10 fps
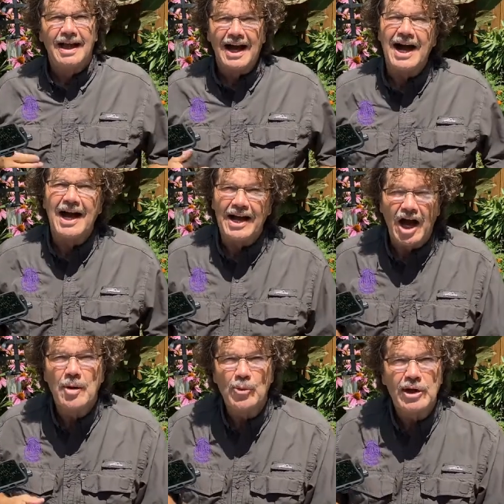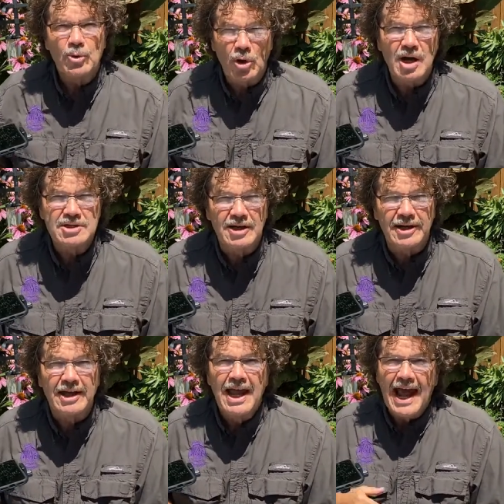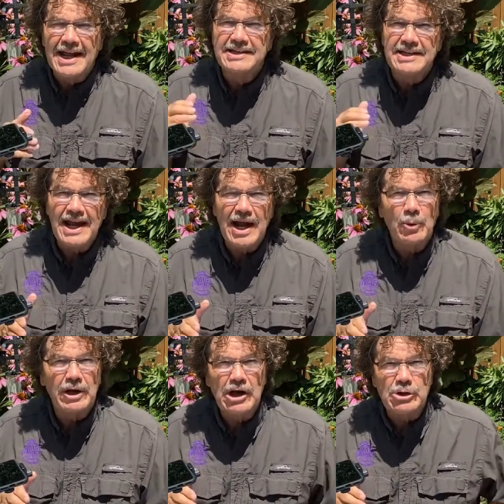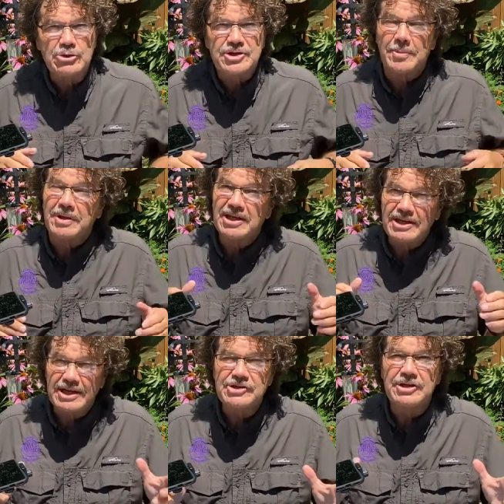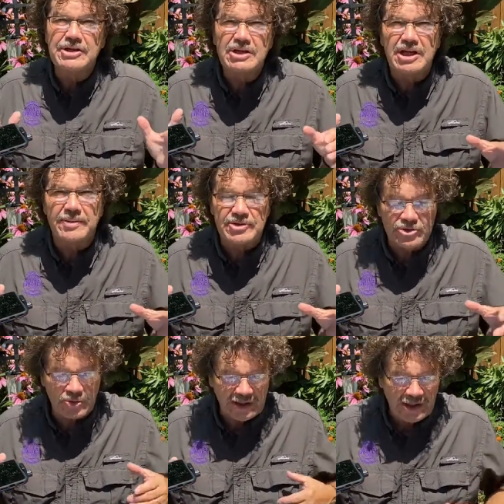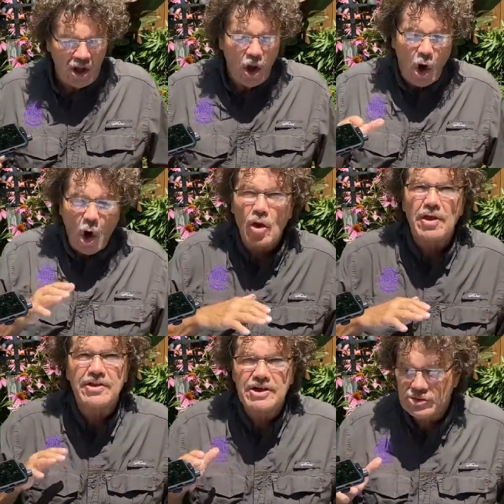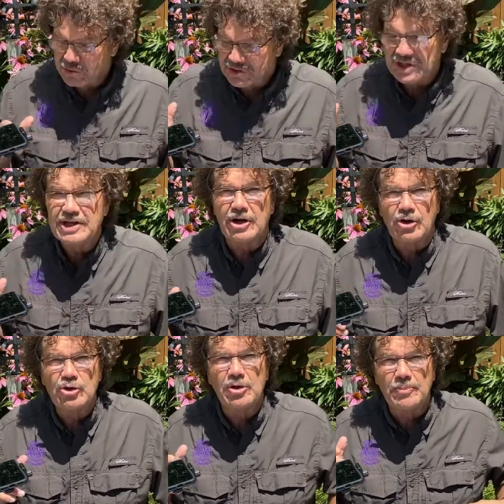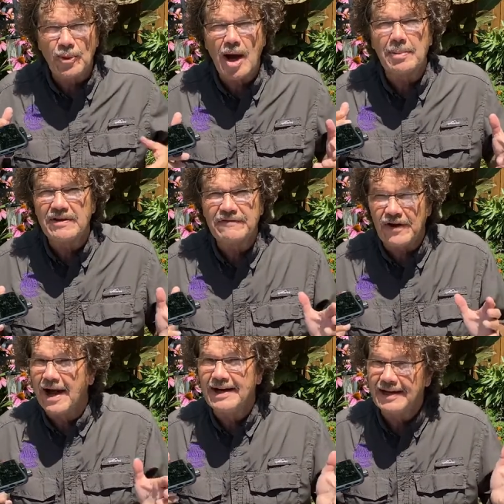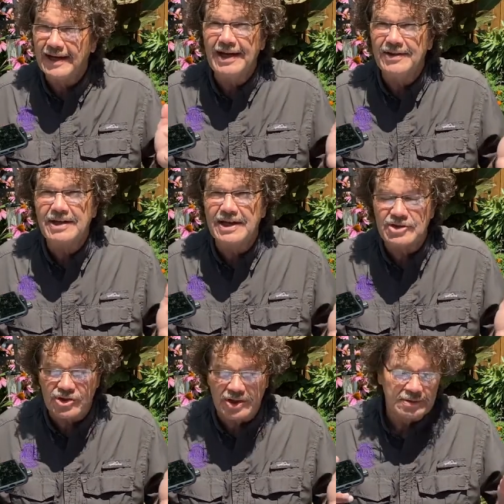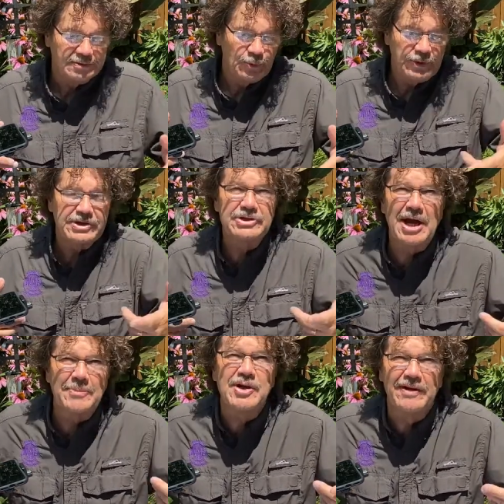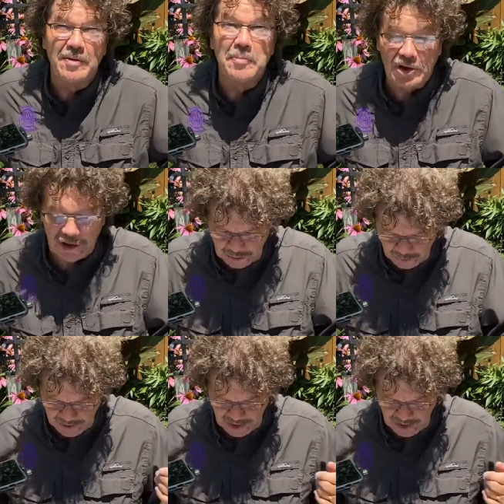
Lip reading: Hi, I'm Rick Crosslin, and today we're going to do some kitchen chemistry. All the things you see here you could probably find in the kitchen, with the exception of a balloon.